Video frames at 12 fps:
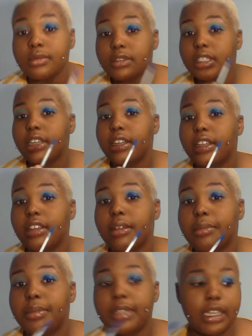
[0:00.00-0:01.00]
There you go.
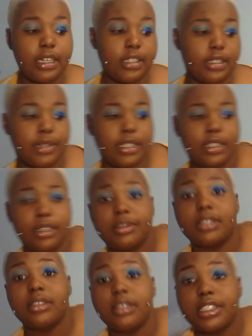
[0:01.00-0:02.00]
I applied it to my lid. I'm
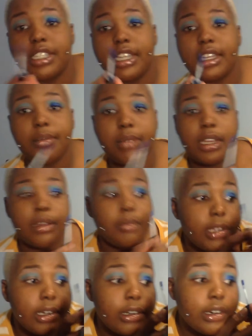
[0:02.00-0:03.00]
just going to check in my
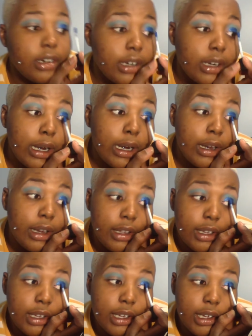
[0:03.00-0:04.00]
mirror
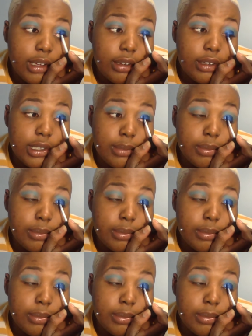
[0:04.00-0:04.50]
how it's